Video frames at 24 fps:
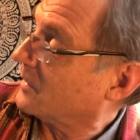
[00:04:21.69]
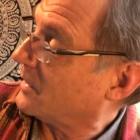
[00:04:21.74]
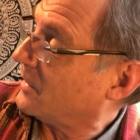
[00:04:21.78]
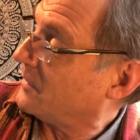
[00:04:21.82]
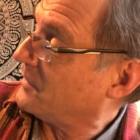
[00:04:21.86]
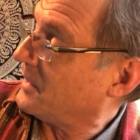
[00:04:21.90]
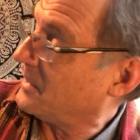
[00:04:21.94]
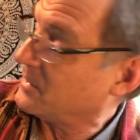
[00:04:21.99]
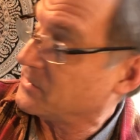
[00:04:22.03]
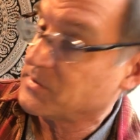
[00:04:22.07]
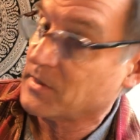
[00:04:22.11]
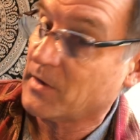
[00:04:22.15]

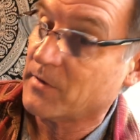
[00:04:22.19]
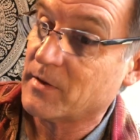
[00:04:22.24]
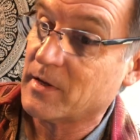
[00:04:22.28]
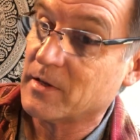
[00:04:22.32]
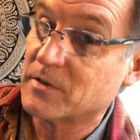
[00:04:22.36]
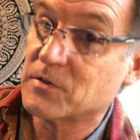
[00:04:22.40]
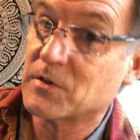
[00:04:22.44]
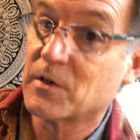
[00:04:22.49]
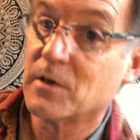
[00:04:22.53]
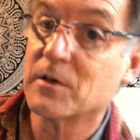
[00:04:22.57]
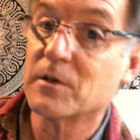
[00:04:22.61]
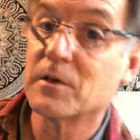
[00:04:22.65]
And that's how
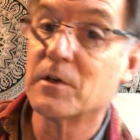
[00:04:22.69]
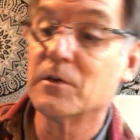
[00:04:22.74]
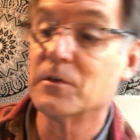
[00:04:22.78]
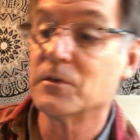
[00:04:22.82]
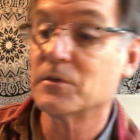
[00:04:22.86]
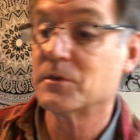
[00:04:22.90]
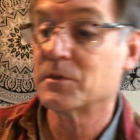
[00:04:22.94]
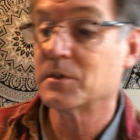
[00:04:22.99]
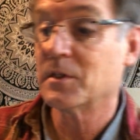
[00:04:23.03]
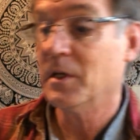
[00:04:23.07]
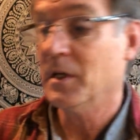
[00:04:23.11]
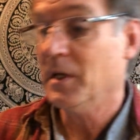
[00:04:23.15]
that song
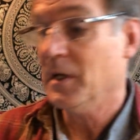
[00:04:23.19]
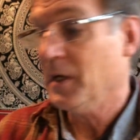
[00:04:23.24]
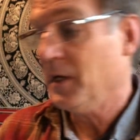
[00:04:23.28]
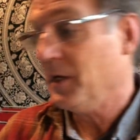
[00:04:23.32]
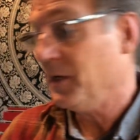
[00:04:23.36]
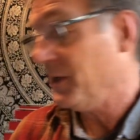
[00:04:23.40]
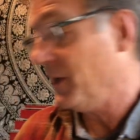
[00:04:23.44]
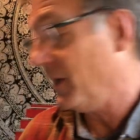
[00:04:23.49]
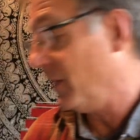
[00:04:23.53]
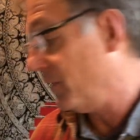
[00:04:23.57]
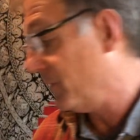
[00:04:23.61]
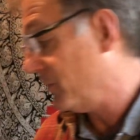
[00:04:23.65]
goes.
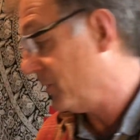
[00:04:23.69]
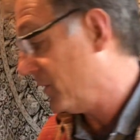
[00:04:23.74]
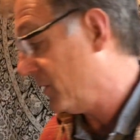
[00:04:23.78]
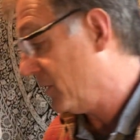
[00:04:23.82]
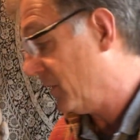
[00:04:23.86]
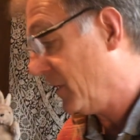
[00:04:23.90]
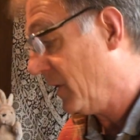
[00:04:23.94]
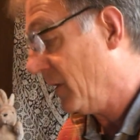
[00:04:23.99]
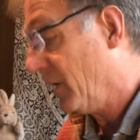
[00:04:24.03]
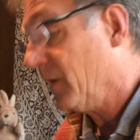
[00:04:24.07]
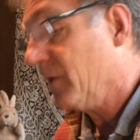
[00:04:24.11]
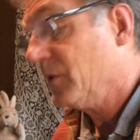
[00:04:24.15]
Now,
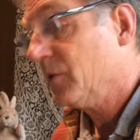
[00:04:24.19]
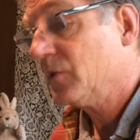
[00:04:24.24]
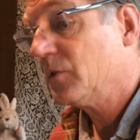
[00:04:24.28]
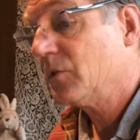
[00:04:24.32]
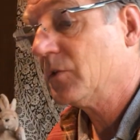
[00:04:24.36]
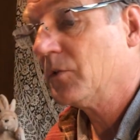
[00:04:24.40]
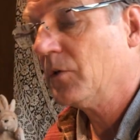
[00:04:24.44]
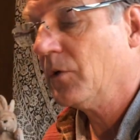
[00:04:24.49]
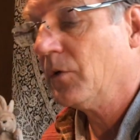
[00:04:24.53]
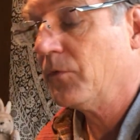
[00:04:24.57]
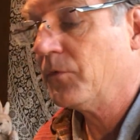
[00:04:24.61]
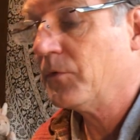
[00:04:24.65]

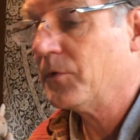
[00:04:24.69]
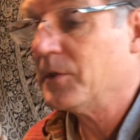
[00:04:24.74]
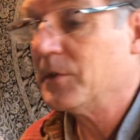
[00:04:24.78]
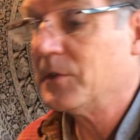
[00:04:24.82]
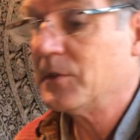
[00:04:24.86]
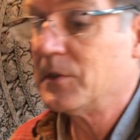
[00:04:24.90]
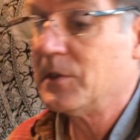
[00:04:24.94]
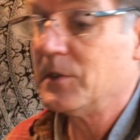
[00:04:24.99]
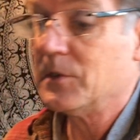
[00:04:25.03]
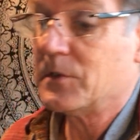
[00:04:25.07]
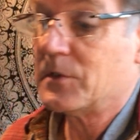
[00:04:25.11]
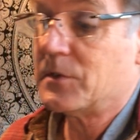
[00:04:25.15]
so for
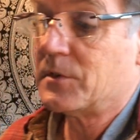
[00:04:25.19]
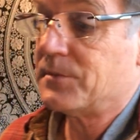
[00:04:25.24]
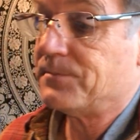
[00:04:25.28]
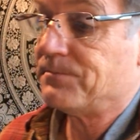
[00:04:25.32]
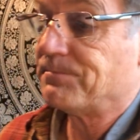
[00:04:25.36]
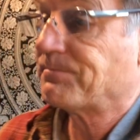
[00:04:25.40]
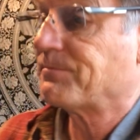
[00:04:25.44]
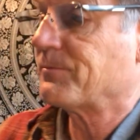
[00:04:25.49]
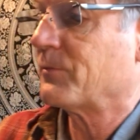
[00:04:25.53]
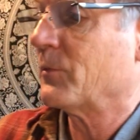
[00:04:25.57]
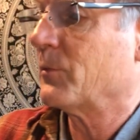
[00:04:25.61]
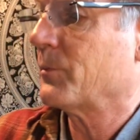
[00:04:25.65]
instance,
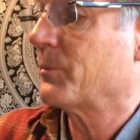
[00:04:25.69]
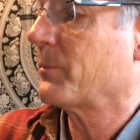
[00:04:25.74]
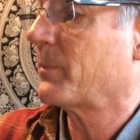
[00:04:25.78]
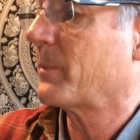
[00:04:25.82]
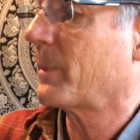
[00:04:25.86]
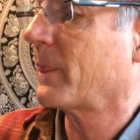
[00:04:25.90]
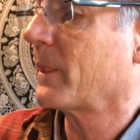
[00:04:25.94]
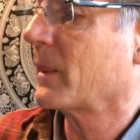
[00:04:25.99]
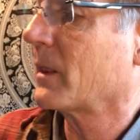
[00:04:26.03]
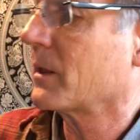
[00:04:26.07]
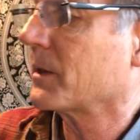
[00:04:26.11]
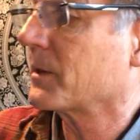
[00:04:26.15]

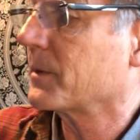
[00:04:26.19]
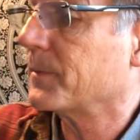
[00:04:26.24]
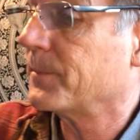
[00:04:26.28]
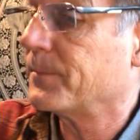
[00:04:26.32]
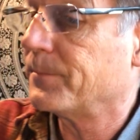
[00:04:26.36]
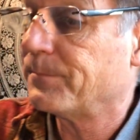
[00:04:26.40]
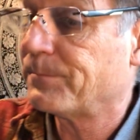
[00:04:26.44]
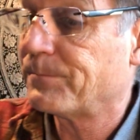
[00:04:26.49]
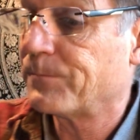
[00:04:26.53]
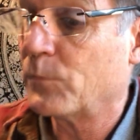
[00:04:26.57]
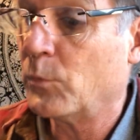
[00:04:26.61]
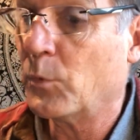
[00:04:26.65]

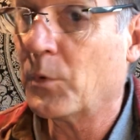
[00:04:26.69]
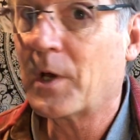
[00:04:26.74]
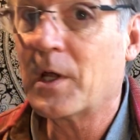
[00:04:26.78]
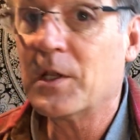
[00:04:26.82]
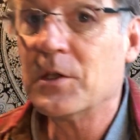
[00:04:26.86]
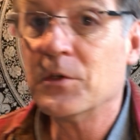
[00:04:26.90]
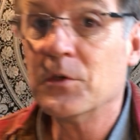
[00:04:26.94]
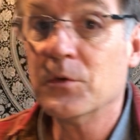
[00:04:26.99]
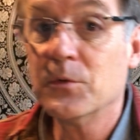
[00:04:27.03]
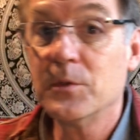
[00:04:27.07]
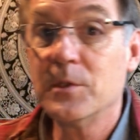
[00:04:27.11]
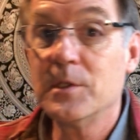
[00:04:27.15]
what can
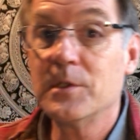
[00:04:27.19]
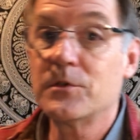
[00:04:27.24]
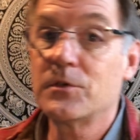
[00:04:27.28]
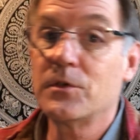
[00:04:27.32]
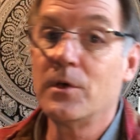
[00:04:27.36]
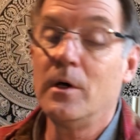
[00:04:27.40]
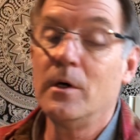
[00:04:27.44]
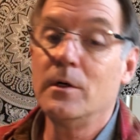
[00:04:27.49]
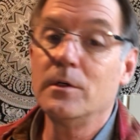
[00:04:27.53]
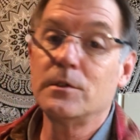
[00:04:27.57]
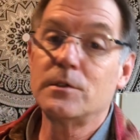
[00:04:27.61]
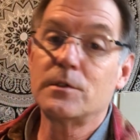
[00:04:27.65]
you do with these
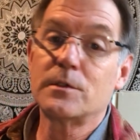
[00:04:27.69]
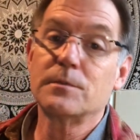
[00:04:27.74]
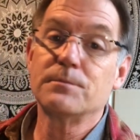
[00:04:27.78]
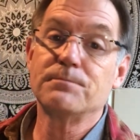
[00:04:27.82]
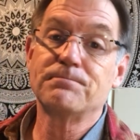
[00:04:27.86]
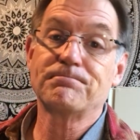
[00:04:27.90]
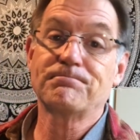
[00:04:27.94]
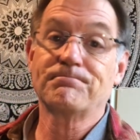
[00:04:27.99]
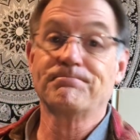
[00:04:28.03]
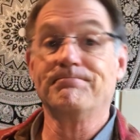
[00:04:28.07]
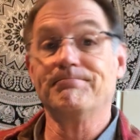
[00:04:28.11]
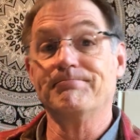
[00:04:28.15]
songs?
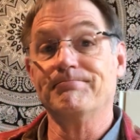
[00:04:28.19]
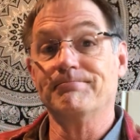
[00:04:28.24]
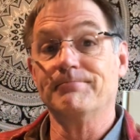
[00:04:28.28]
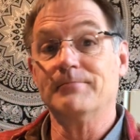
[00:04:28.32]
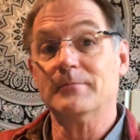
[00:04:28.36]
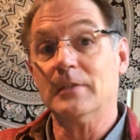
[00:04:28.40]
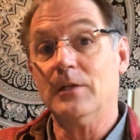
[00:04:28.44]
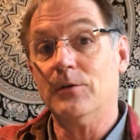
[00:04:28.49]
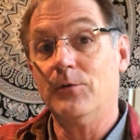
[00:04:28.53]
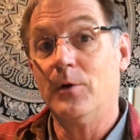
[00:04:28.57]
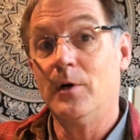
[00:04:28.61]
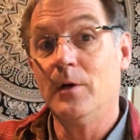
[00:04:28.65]

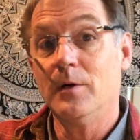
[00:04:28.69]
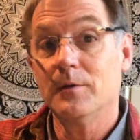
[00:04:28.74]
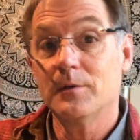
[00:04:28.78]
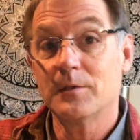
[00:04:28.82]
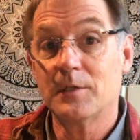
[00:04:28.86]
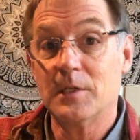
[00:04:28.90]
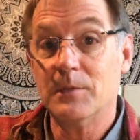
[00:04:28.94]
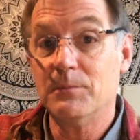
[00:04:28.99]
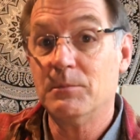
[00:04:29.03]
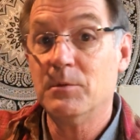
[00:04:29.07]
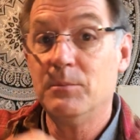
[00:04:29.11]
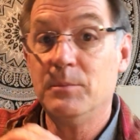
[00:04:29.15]
Well,
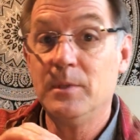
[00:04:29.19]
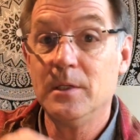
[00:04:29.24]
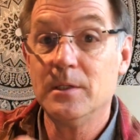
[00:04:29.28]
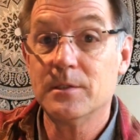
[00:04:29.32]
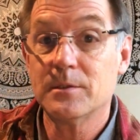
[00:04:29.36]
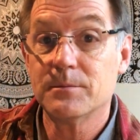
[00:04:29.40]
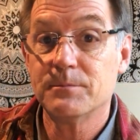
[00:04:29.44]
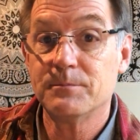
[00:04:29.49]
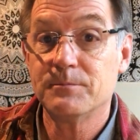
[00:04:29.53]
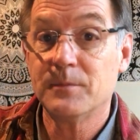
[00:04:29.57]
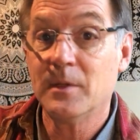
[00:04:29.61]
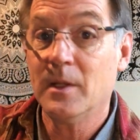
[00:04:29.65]
keep the
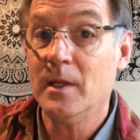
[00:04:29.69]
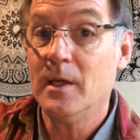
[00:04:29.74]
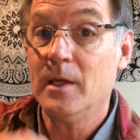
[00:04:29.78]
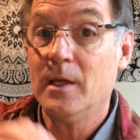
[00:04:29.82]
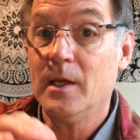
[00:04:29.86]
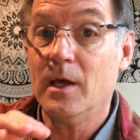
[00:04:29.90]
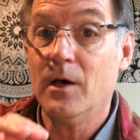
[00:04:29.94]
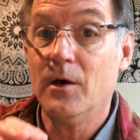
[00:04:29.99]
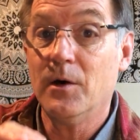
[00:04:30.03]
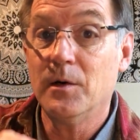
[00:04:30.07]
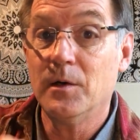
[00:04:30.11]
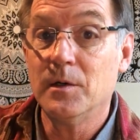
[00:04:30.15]
beat.
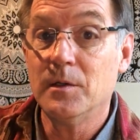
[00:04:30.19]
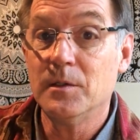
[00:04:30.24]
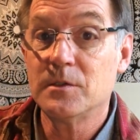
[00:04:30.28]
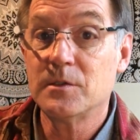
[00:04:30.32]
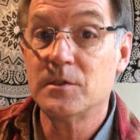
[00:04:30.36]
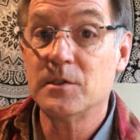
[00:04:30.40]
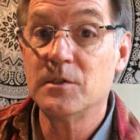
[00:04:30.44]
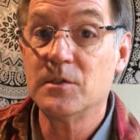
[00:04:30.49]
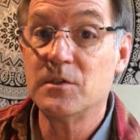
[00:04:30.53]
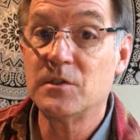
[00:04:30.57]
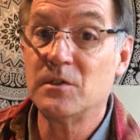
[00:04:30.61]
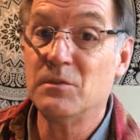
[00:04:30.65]

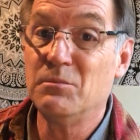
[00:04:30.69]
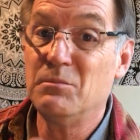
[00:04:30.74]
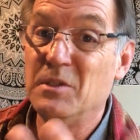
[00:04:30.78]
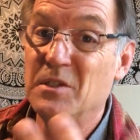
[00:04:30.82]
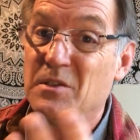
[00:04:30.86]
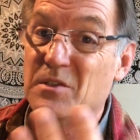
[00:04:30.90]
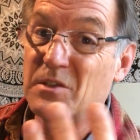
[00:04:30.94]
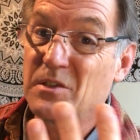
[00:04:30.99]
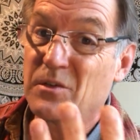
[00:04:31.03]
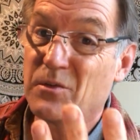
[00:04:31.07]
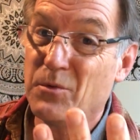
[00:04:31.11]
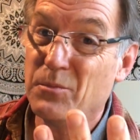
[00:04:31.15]
Since the
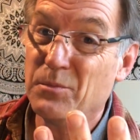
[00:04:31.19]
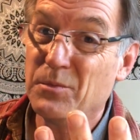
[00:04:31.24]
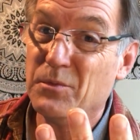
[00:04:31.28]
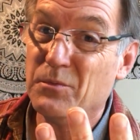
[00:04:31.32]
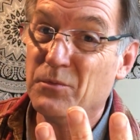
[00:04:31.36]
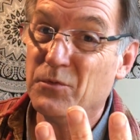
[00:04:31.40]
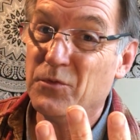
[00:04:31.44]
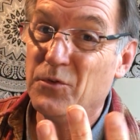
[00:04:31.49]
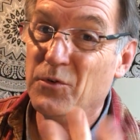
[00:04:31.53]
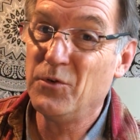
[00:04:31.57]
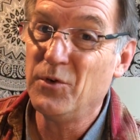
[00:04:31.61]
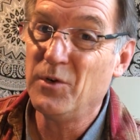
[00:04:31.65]
beat's grouped in
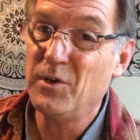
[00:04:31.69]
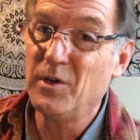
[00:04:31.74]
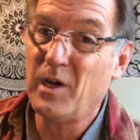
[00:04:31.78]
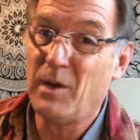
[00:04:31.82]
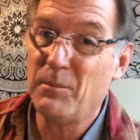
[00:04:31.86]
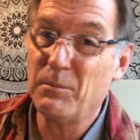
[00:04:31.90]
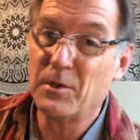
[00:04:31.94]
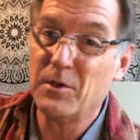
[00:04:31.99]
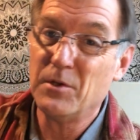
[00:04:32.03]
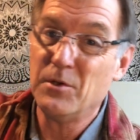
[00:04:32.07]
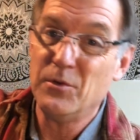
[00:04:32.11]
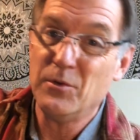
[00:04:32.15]
4,
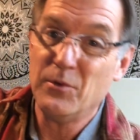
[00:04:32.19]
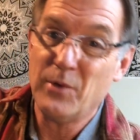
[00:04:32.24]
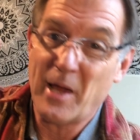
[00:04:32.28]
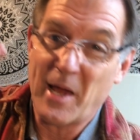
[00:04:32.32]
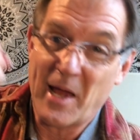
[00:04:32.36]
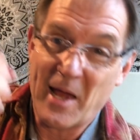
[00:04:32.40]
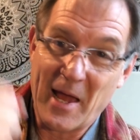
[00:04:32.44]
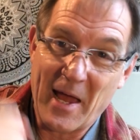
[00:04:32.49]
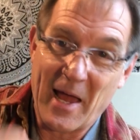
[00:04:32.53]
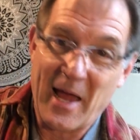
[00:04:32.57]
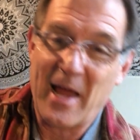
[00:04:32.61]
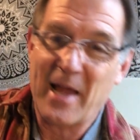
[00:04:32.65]
I'm going to do
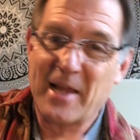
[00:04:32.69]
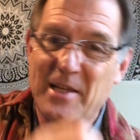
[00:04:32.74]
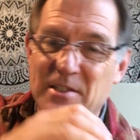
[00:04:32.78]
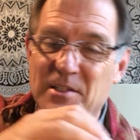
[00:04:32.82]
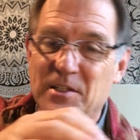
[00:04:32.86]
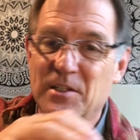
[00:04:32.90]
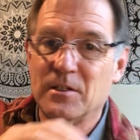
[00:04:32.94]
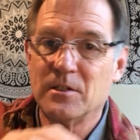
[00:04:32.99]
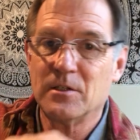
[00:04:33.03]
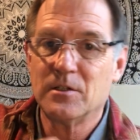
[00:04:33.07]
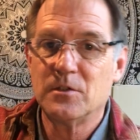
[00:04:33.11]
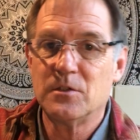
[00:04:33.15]

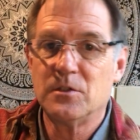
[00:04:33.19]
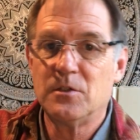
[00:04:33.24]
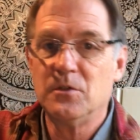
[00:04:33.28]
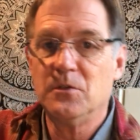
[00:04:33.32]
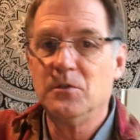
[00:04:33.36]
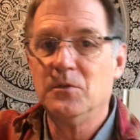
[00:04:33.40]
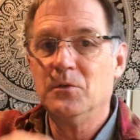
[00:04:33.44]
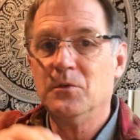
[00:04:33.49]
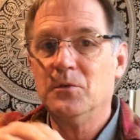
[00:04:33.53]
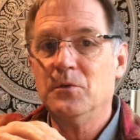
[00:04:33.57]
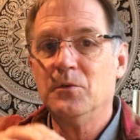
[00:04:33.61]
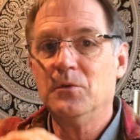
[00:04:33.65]
accent.
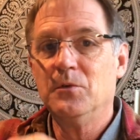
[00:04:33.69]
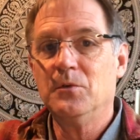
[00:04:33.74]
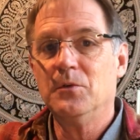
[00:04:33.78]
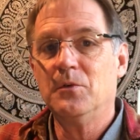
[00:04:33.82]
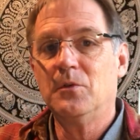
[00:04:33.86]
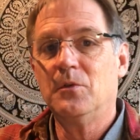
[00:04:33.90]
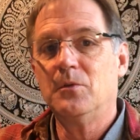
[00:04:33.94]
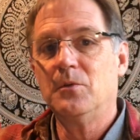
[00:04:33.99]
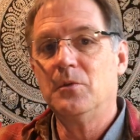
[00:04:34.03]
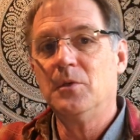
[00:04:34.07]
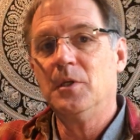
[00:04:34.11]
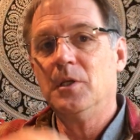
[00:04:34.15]
2,
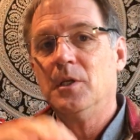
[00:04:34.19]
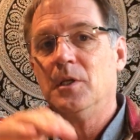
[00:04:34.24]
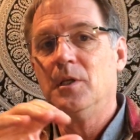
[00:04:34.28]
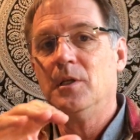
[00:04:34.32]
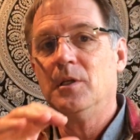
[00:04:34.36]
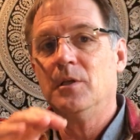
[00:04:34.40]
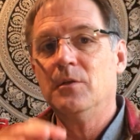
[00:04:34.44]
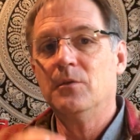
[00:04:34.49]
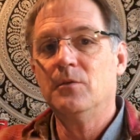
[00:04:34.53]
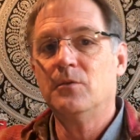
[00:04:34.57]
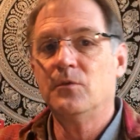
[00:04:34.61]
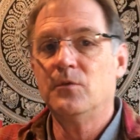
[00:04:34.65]

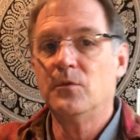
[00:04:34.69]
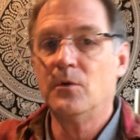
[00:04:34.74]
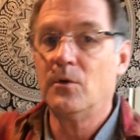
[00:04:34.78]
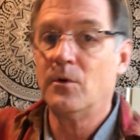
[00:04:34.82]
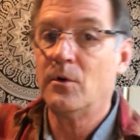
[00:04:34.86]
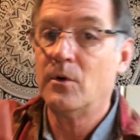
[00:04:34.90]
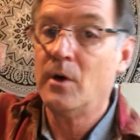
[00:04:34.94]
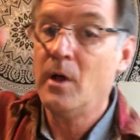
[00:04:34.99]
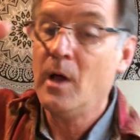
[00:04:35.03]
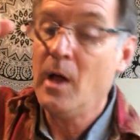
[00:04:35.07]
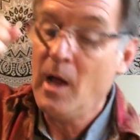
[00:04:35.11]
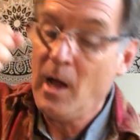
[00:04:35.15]
3,
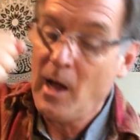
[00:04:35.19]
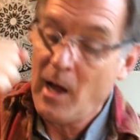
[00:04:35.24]
4.